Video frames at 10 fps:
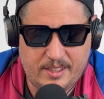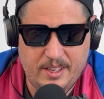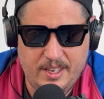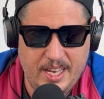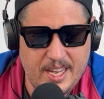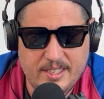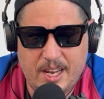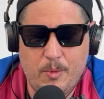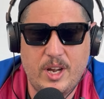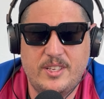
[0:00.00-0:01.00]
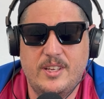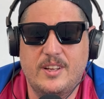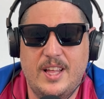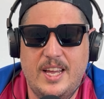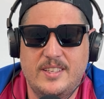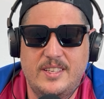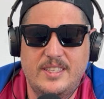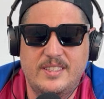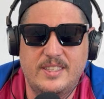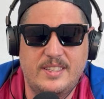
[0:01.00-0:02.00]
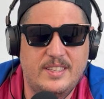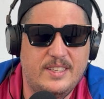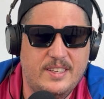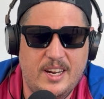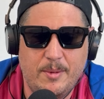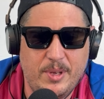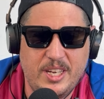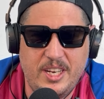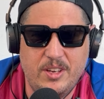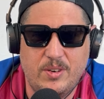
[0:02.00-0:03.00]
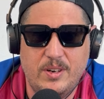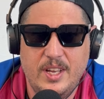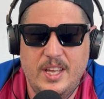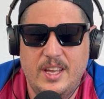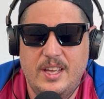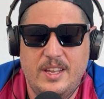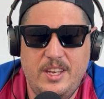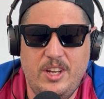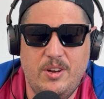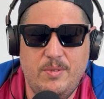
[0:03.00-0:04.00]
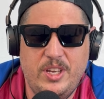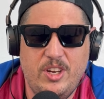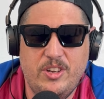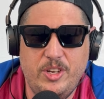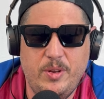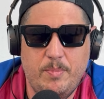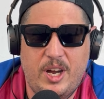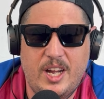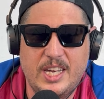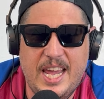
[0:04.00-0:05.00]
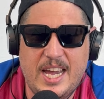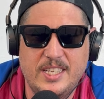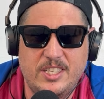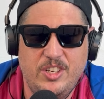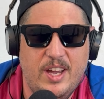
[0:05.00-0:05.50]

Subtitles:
thing, yes, I wear sunglasses. It's not a big deal. When you're doing podcasts, you